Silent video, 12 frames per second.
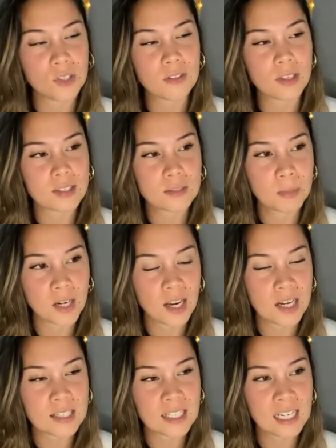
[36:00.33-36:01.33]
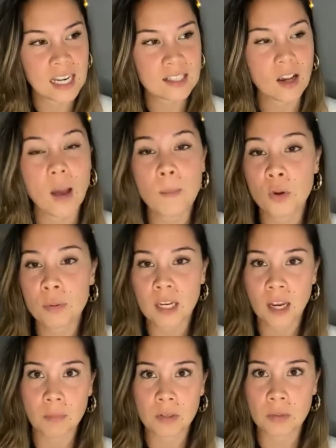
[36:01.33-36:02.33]
it's a bit hard to connect. I'm
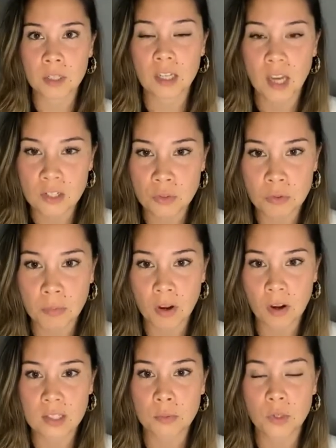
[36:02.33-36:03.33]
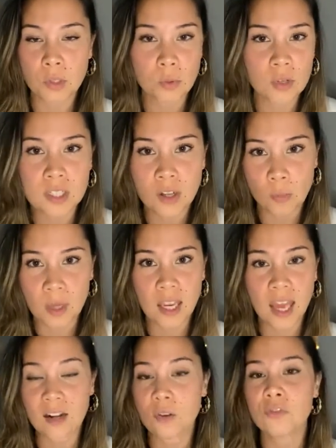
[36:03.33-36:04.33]
opening up communication with my guides. What do you want to tell
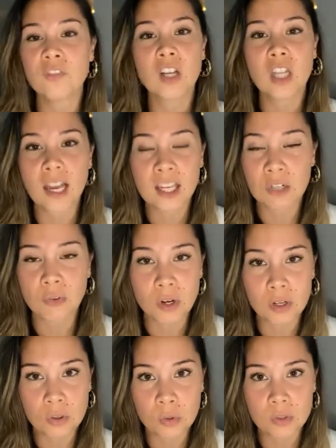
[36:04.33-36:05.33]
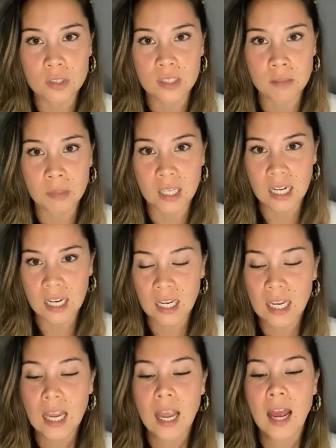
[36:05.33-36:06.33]
me? And it'll feel like your own thoughts in the
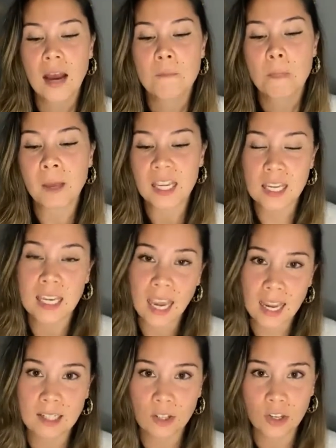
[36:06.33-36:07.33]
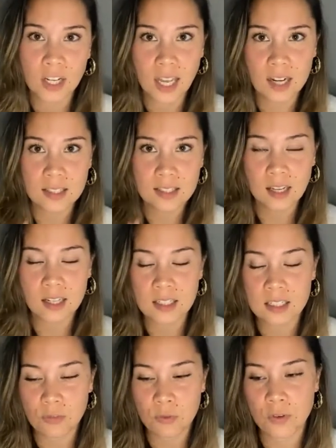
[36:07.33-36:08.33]
beginning, but you can learn how to start
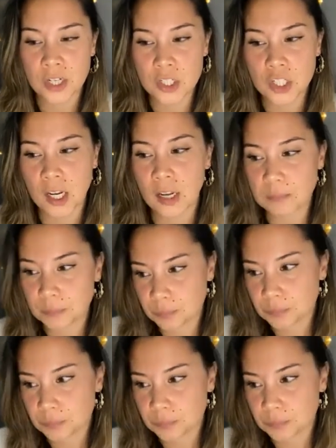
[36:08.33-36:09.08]
to differentiate.